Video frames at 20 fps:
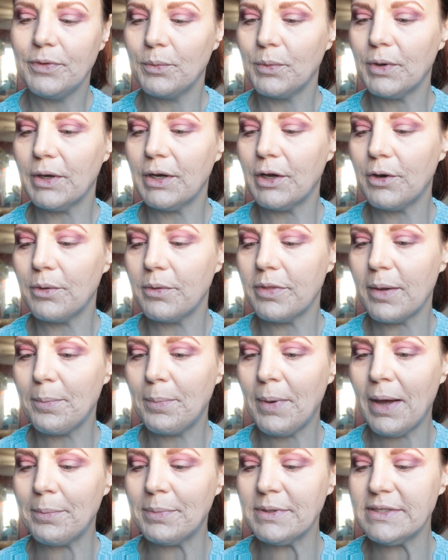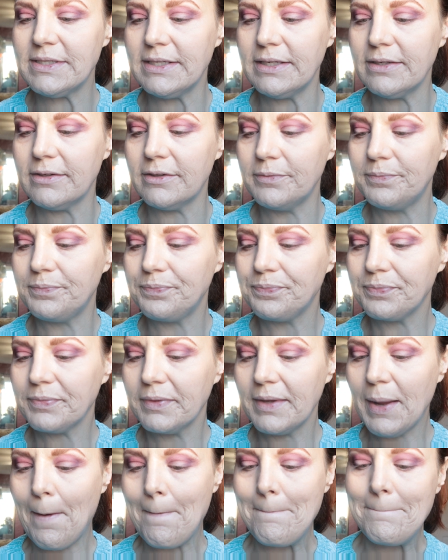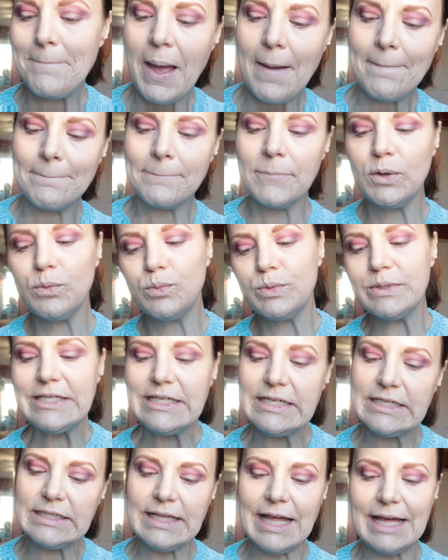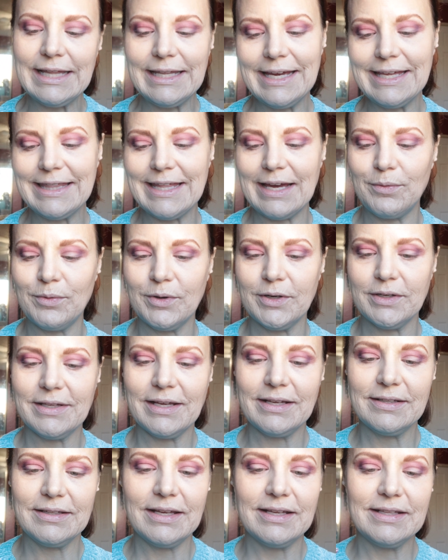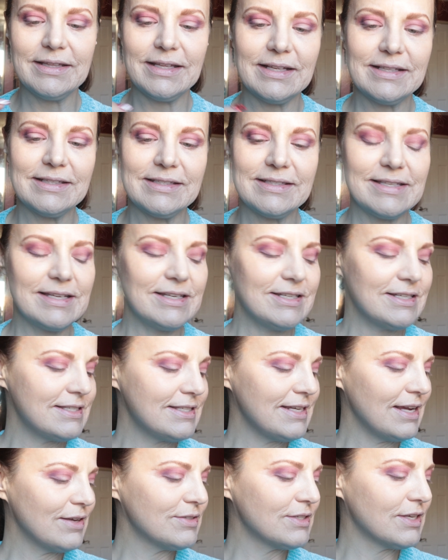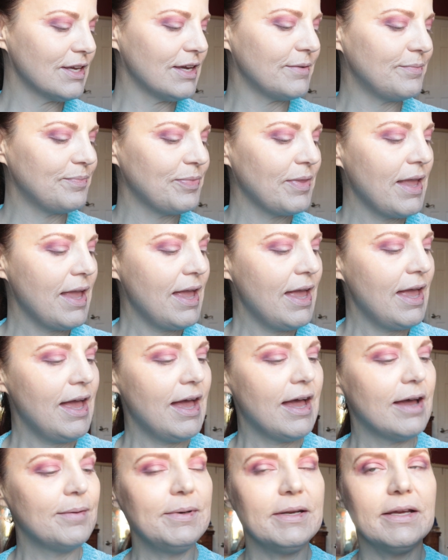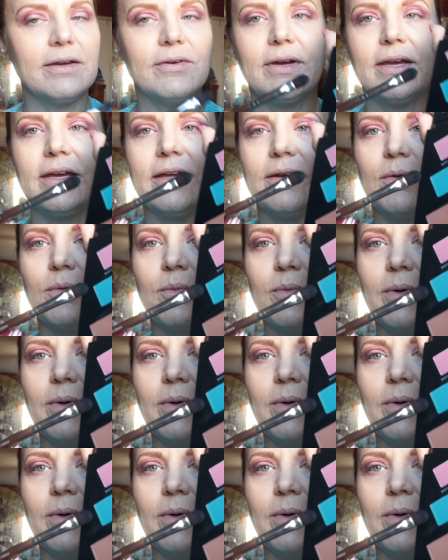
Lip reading: we're gonna go with that pop of teal. Pop of teal. I like that word. That just sounds good. I'm gonna go in